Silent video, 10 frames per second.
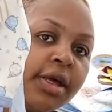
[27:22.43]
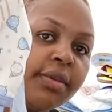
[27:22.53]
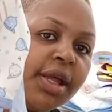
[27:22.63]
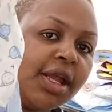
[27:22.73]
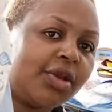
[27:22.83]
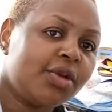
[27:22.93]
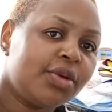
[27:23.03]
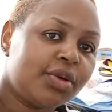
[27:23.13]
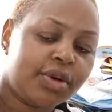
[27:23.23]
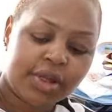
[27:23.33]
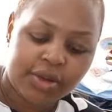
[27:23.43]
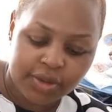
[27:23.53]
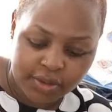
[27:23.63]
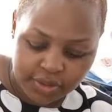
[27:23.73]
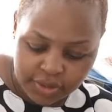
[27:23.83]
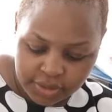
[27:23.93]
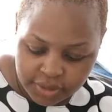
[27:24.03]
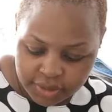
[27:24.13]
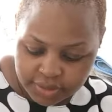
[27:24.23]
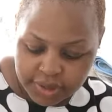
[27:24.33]
But I don't know, I don't know. You know,
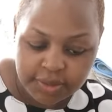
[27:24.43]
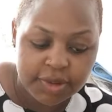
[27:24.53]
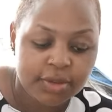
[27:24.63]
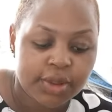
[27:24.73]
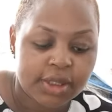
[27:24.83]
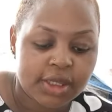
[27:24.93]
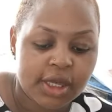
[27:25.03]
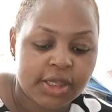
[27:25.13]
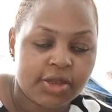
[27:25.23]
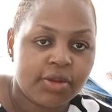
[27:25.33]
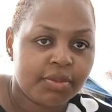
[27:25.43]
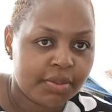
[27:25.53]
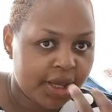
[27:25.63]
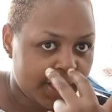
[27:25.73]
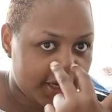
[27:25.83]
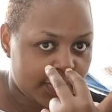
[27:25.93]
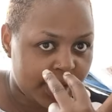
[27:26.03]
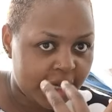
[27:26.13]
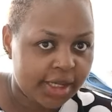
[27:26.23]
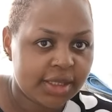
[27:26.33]
sometimes we judge by our
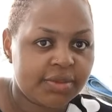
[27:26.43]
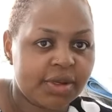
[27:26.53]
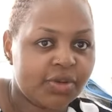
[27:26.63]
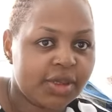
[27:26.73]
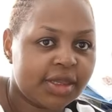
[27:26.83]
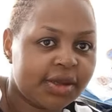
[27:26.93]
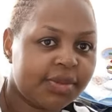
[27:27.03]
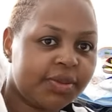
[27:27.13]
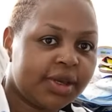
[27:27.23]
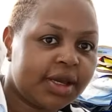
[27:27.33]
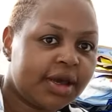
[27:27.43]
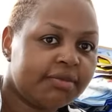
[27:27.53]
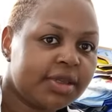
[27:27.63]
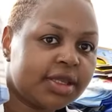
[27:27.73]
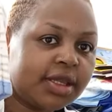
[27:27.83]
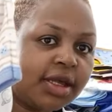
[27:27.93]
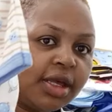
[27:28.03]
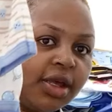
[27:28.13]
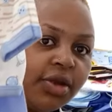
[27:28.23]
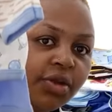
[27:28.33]
eyes, but when the baby comes,
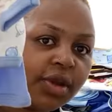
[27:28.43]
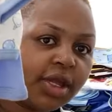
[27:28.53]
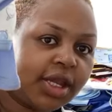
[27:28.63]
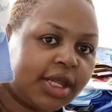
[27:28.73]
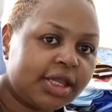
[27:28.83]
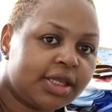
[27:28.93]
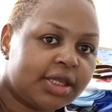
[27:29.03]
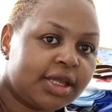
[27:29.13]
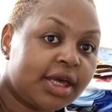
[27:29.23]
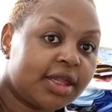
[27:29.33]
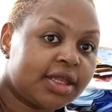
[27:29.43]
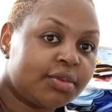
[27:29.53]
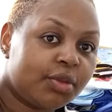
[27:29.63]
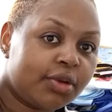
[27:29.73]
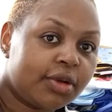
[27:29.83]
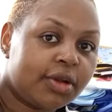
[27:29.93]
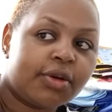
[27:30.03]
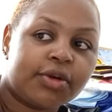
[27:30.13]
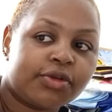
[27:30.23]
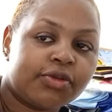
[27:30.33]
you realize it's either small
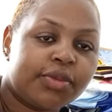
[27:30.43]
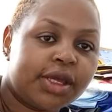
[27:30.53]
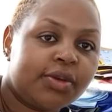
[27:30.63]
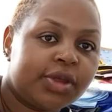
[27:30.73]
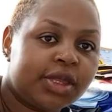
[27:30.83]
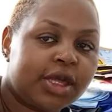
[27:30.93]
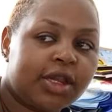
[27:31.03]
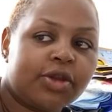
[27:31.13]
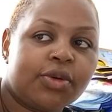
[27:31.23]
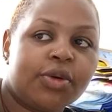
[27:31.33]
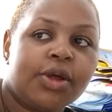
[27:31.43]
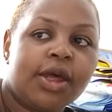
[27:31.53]
or too big. We shall know.